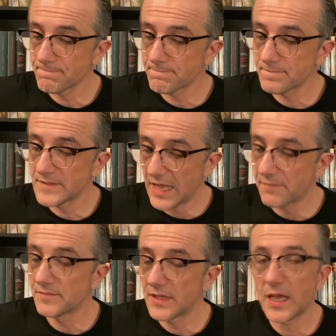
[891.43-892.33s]
yeah,
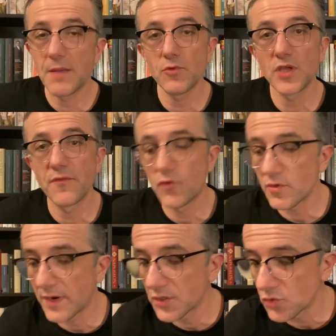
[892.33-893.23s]
I'm looking
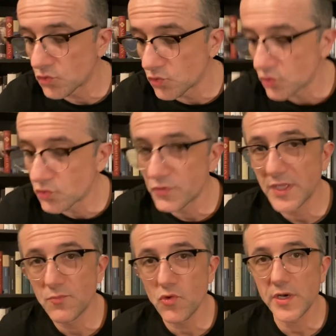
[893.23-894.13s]
forward to
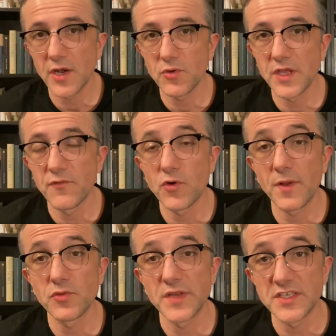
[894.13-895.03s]
read more, and I'm looking
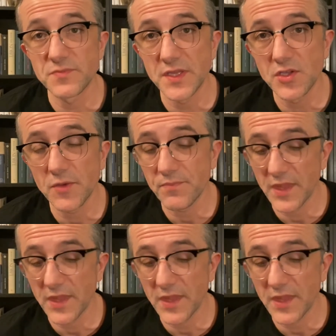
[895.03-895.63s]
forward to next video.